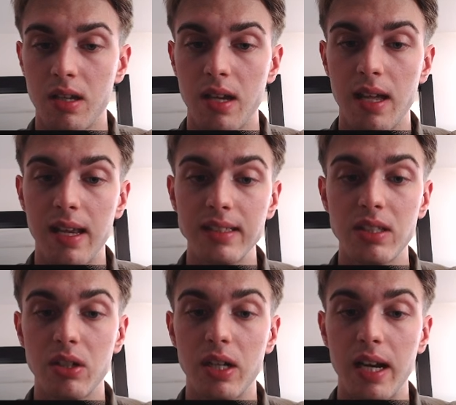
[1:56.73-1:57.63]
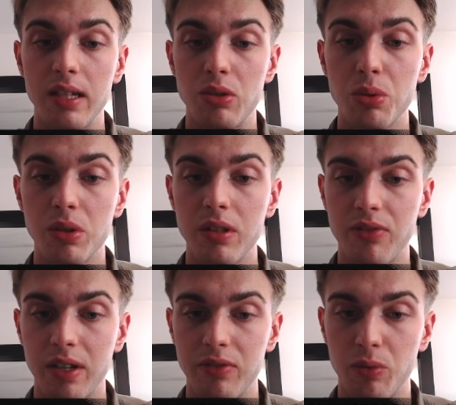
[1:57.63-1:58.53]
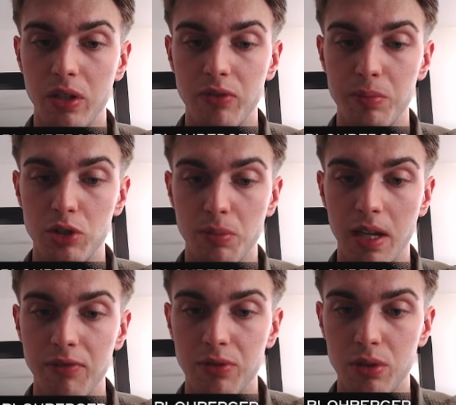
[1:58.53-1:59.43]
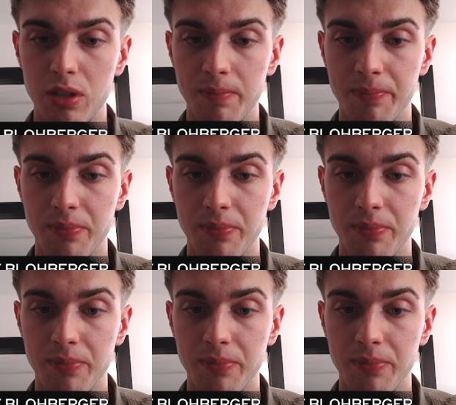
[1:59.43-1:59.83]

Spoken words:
Last year, I took on d5 and went for bishop f4.